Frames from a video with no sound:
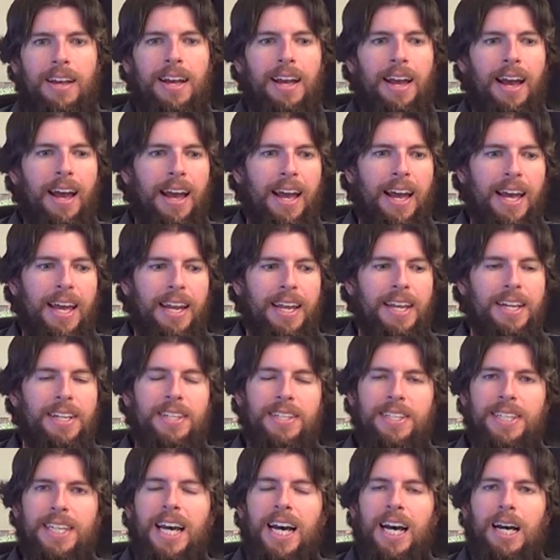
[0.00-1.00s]
and it
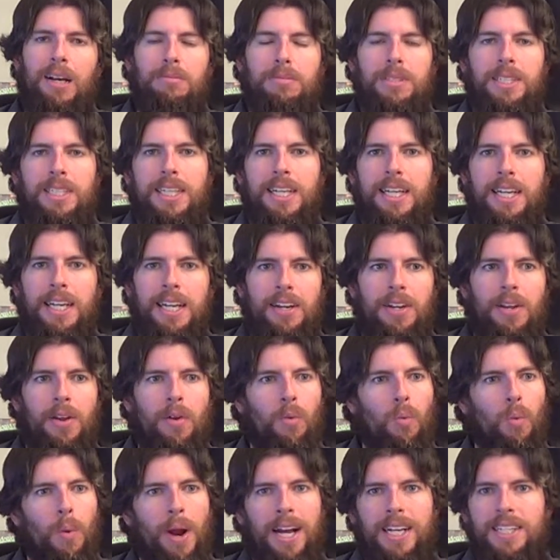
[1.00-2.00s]
just comes in and it
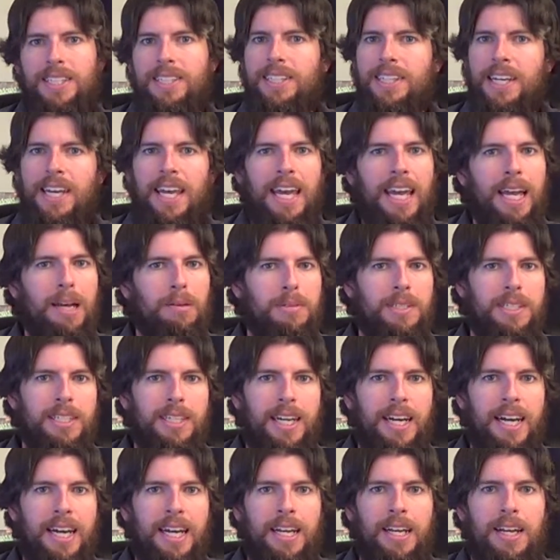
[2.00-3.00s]
wrecks the
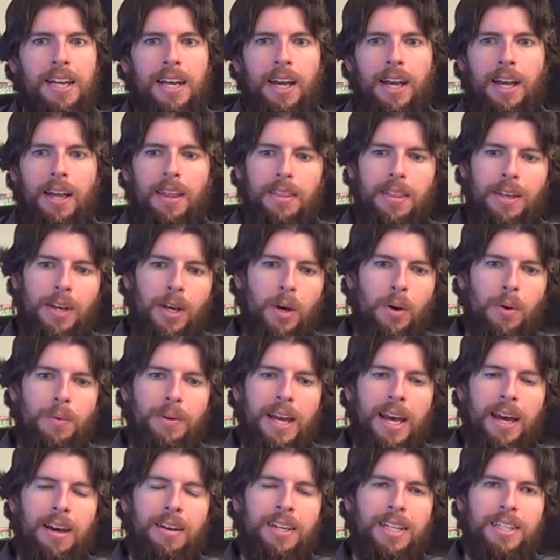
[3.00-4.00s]
campsite. They go
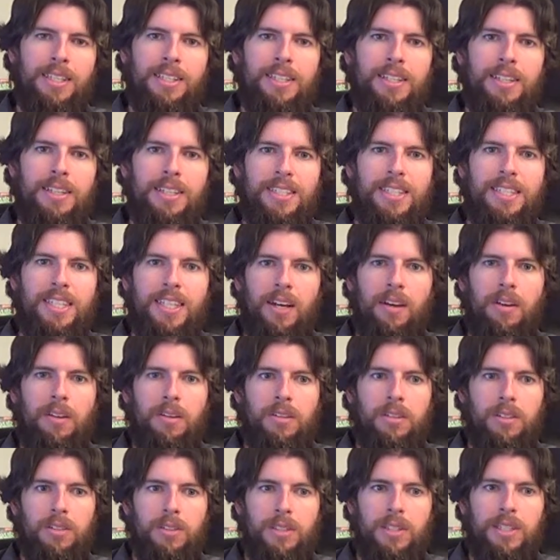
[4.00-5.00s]
down into these
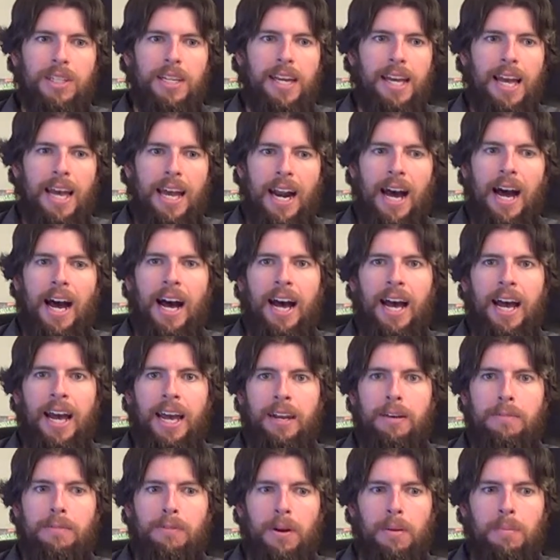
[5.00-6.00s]
tunnels and
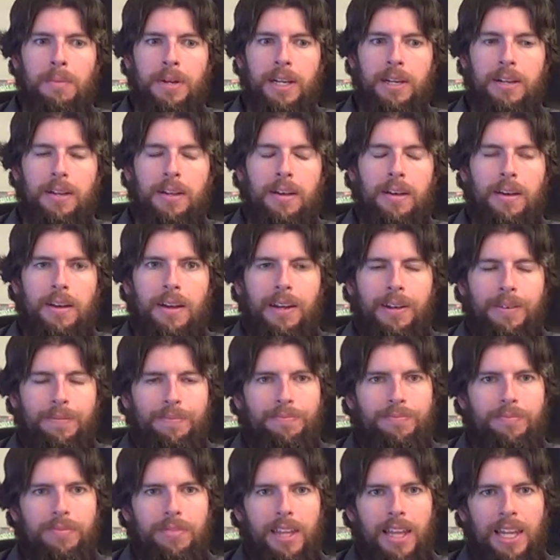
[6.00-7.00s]
hide from it.
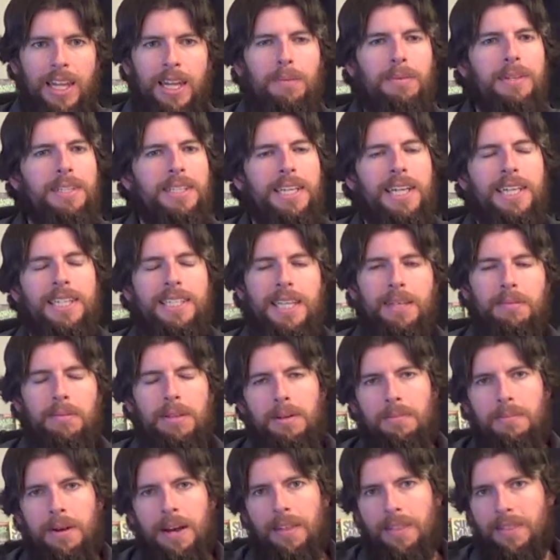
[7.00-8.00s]
And let me say
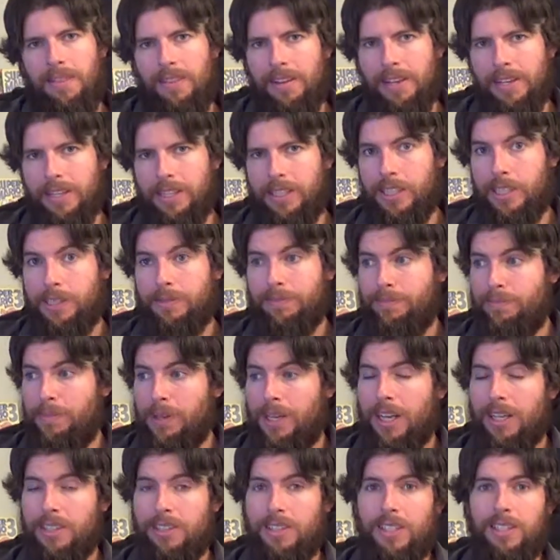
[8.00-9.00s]
something about this,
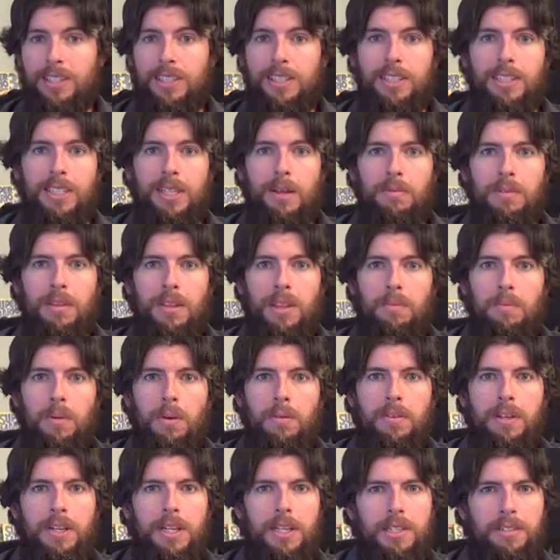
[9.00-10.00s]
because this is something the
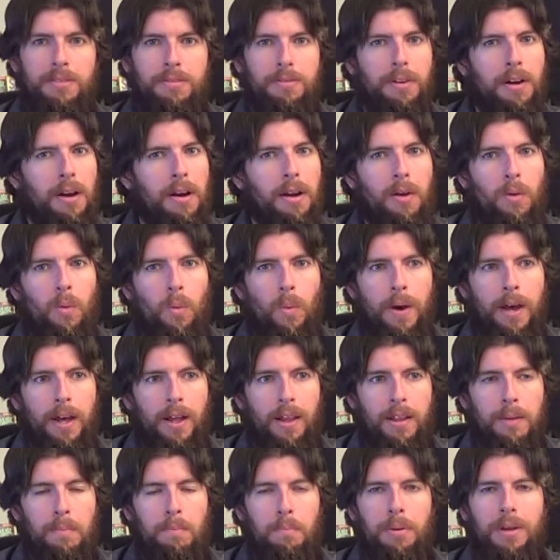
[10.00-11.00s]
movie does very
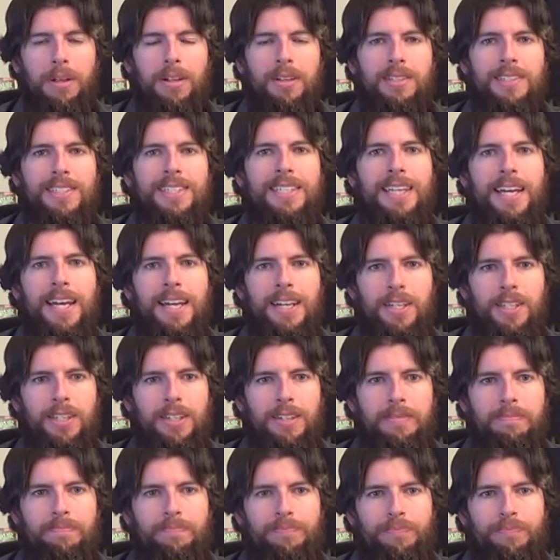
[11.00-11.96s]
well. It builds tension,